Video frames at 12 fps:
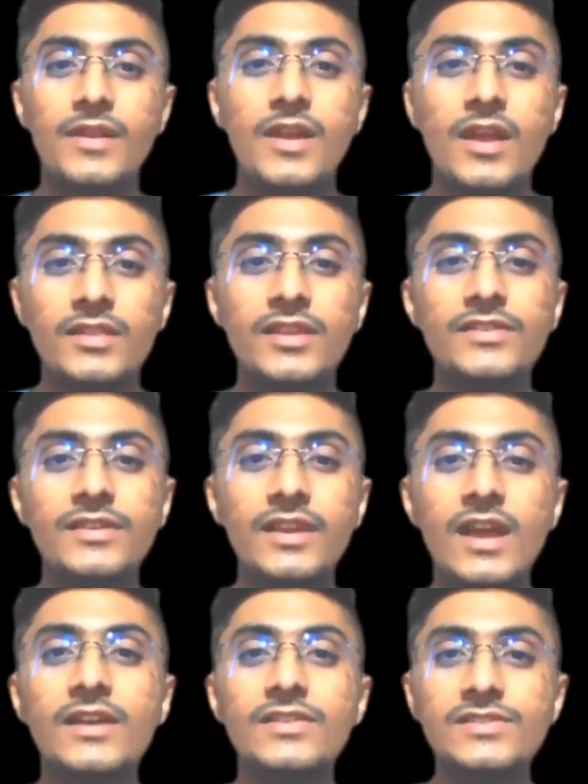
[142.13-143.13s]
This
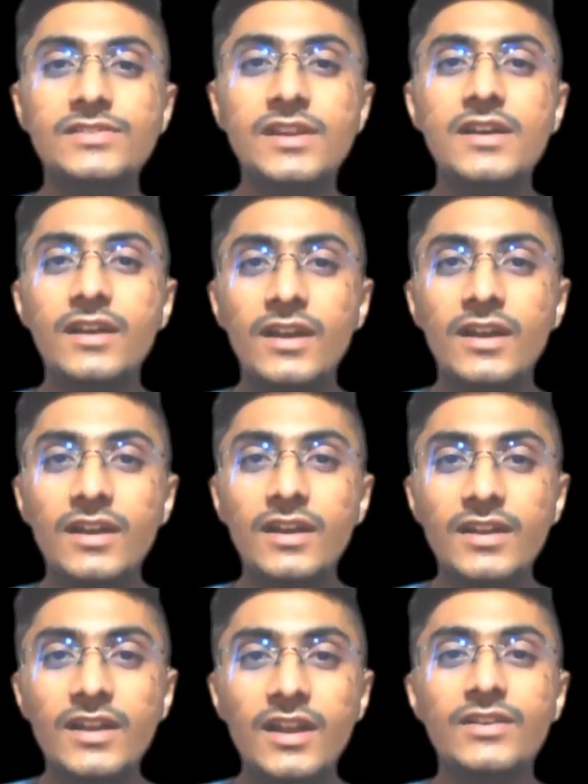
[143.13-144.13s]
AI-assisted content
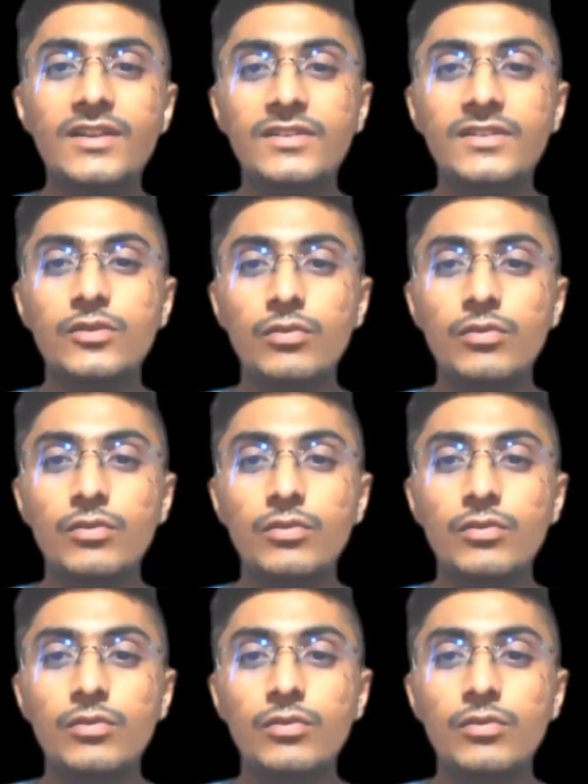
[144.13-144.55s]
generation tool